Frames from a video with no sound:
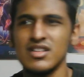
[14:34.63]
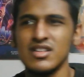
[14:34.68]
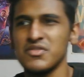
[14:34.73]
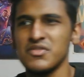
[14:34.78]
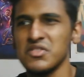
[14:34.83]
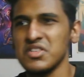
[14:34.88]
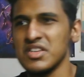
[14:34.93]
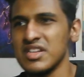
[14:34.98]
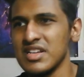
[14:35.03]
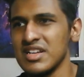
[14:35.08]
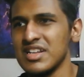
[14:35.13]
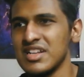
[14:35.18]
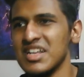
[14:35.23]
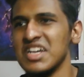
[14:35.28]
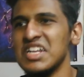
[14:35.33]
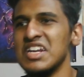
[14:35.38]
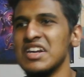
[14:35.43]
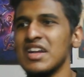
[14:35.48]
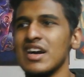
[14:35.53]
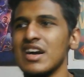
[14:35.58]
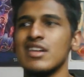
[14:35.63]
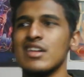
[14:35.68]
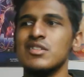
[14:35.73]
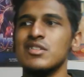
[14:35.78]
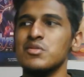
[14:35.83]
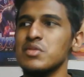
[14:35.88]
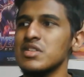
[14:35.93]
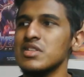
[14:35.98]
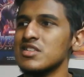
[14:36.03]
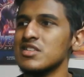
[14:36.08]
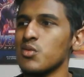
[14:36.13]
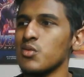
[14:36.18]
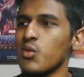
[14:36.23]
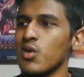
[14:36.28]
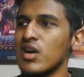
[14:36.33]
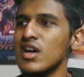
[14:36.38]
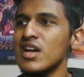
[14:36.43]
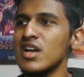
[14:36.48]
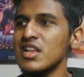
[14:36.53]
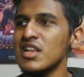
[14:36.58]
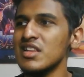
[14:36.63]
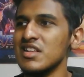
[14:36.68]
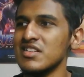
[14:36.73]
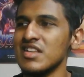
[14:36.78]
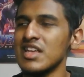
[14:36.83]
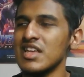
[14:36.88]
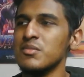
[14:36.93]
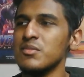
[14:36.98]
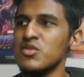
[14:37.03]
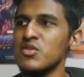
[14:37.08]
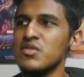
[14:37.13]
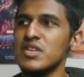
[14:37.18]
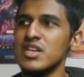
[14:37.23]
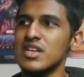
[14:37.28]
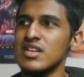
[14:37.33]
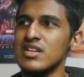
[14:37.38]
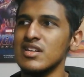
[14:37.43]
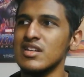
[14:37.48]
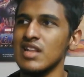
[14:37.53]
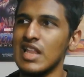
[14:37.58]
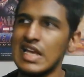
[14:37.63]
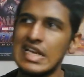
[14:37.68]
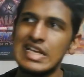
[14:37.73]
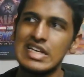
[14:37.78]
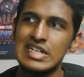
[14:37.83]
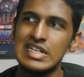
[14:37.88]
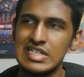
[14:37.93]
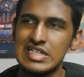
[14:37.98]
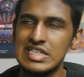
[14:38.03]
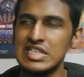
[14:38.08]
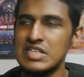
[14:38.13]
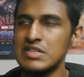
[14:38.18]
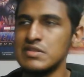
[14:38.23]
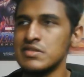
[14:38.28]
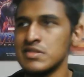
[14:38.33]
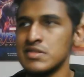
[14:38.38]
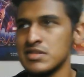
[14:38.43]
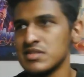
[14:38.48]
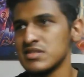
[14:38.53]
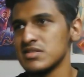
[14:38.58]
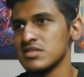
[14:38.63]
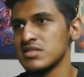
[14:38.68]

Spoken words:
Definitely, they're not gonna release the same movie in like a year.